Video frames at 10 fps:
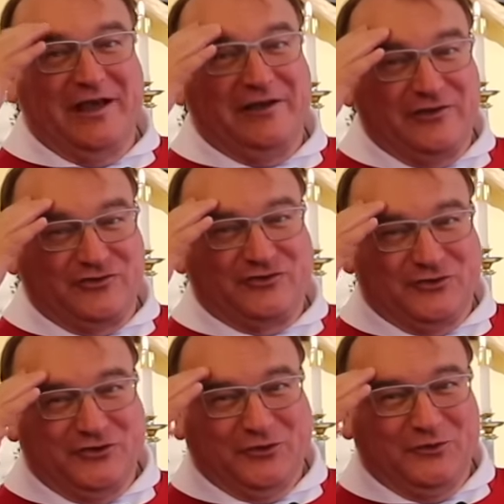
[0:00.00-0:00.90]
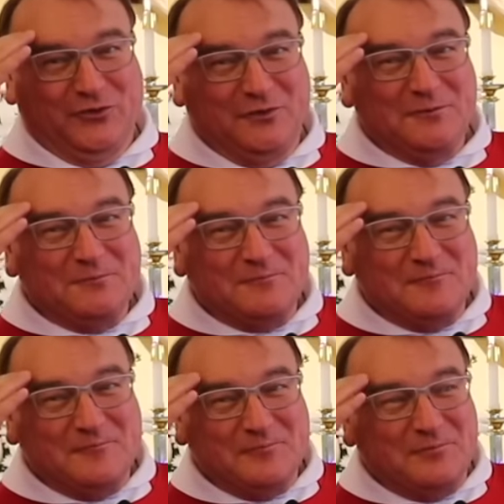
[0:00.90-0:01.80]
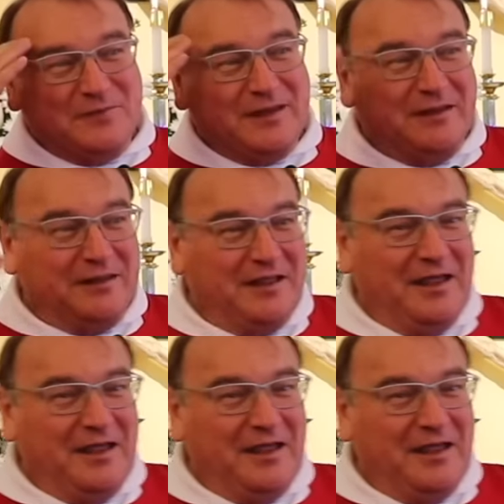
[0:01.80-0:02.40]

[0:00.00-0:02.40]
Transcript: I assure you.